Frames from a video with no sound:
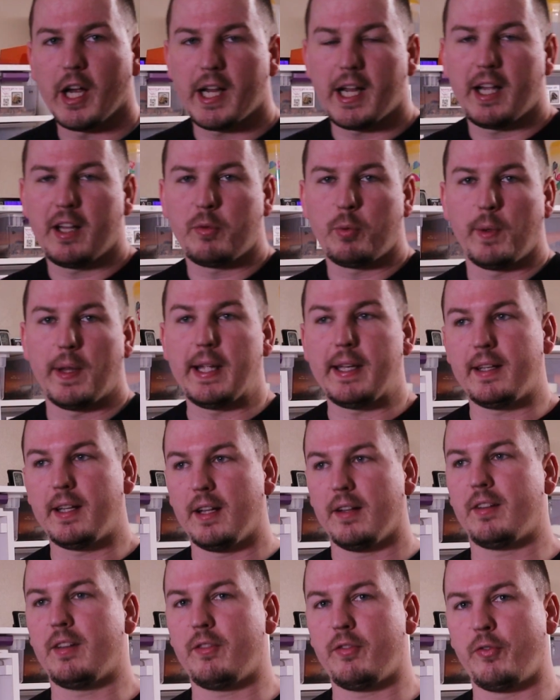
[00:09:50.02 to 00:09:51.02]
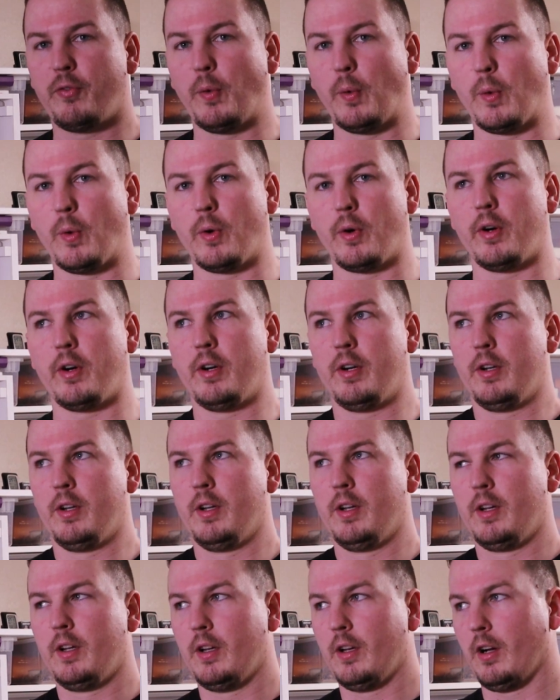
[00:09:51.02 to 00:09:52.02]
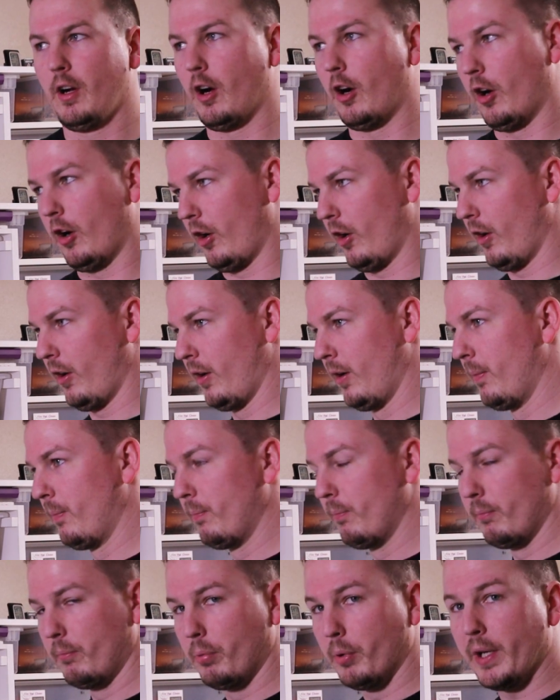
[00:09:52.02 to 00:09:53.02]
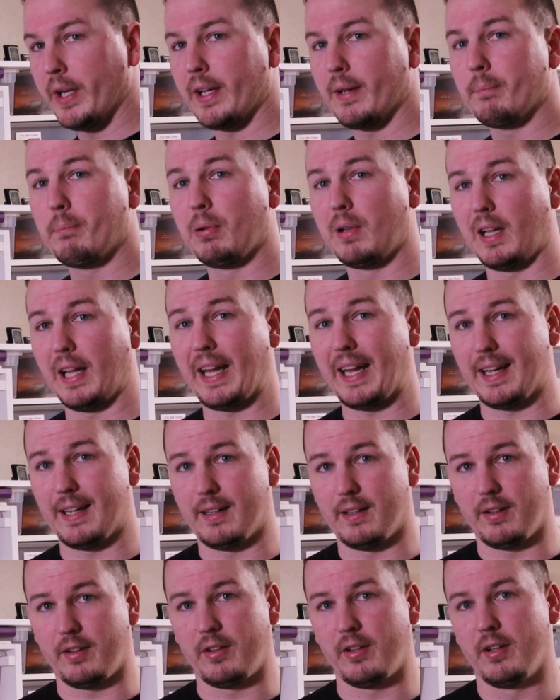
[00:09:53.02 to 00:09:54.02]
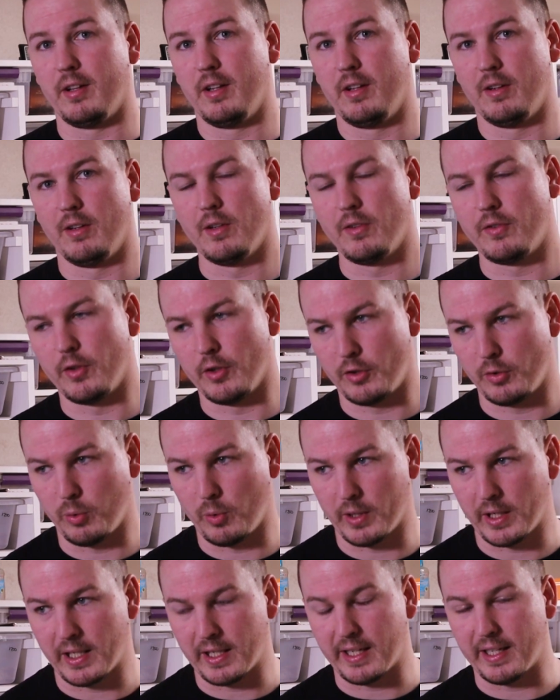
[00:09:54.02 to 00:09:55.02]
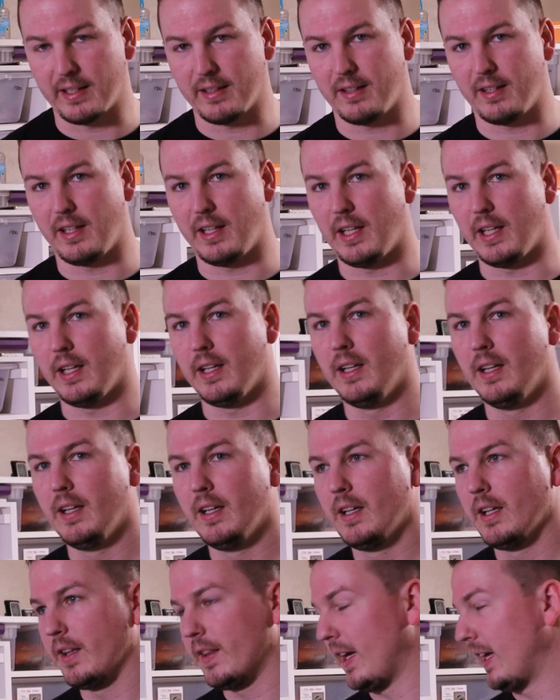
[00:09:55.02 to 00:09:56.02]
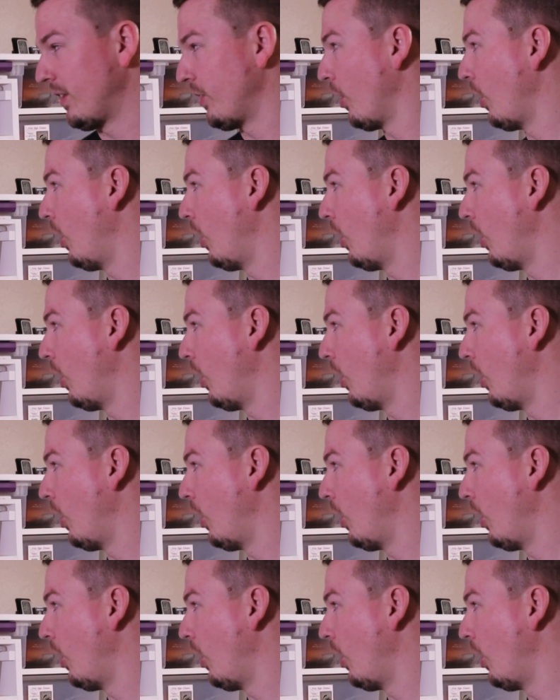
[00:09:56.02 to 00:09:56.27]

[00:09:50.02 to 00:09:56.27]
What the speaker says: right guys, well that does it for our breeding plans for 2019. That's